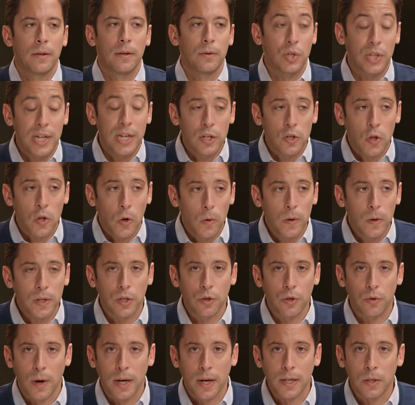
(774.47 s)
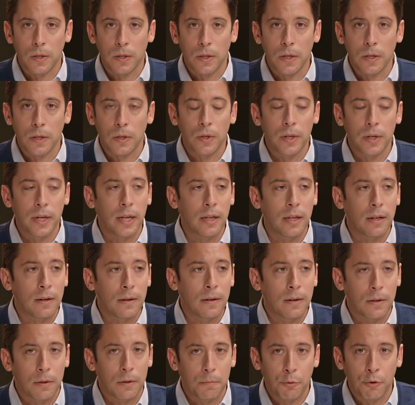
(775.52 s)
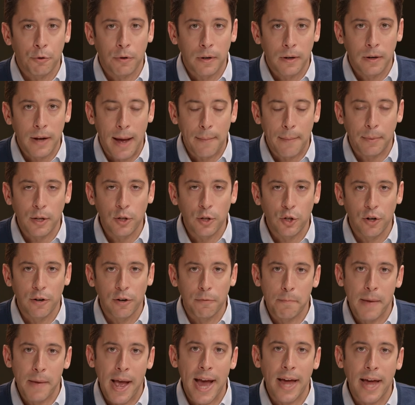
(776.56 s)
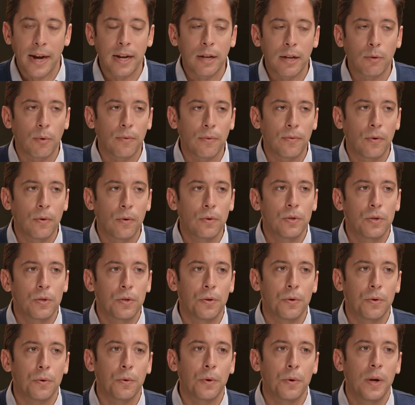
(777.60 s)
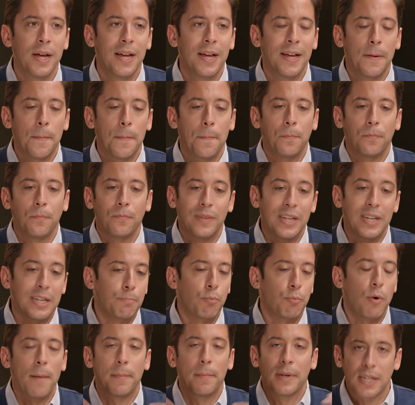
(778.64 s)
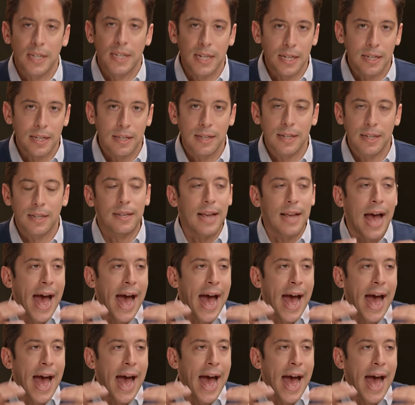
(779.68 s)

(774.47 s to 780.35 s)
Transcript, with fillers: C.S. Lewis addressed this in the book Abolition of Man, and he refers to these premises, these